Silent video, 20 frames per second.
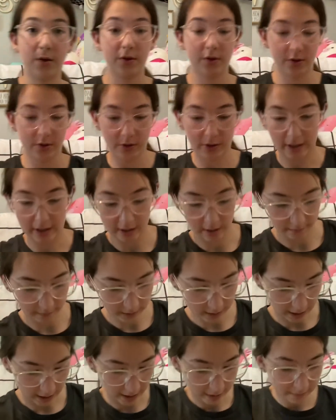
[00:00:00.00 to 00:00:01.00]
So taking off the
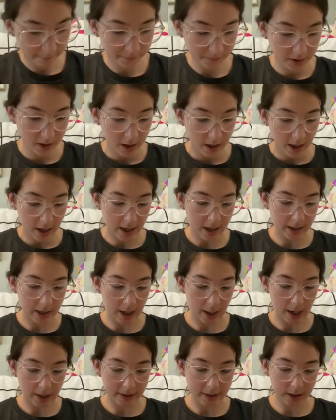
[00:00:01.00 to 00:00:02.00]
tag. And now
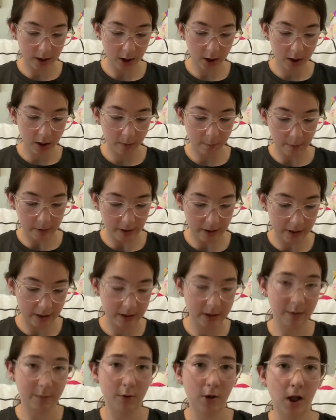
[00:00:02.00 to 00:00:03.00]
I did already put in
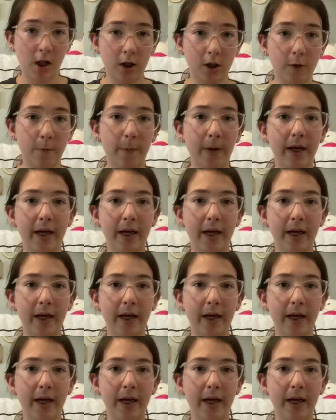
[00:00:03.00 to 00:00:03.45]
some colored